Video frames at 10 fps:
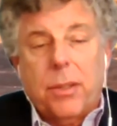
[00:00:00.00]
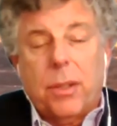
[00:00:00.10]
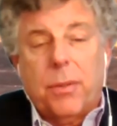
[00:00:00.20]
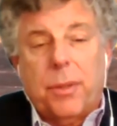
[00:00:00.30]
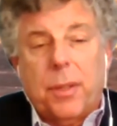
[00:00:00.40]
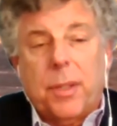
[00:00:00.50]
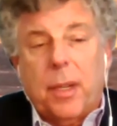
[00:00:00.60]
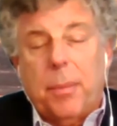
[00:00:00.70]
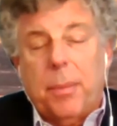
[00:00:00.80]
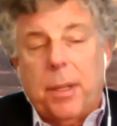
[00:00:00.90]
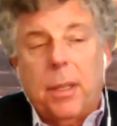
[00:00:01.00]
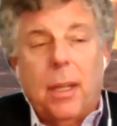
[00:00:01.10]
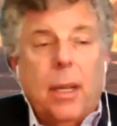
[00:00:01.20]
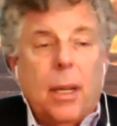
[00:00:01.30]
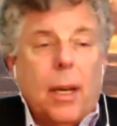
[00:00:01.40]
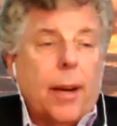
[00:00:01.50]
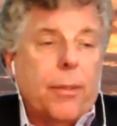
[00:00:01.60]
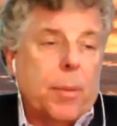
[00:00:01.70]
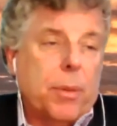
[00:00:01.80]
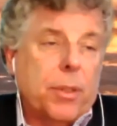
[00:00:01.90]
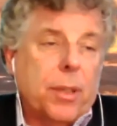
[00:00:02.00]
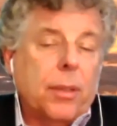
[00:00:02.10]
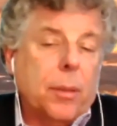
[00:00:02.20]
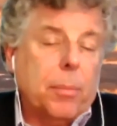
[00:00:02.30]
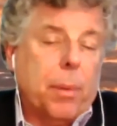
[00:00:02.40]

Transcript: So, for example, I've represented